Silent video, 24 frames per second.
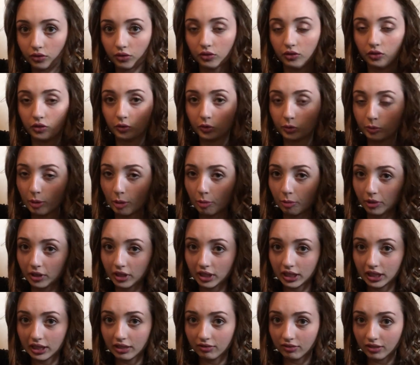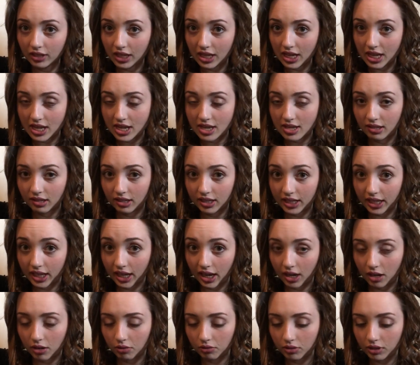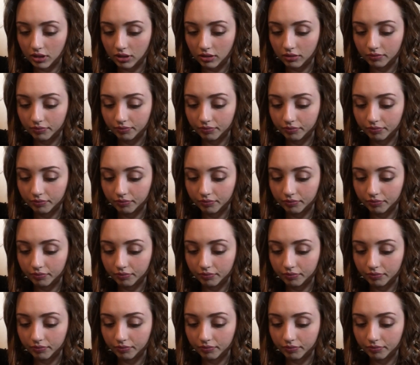And remember to leave the ends out.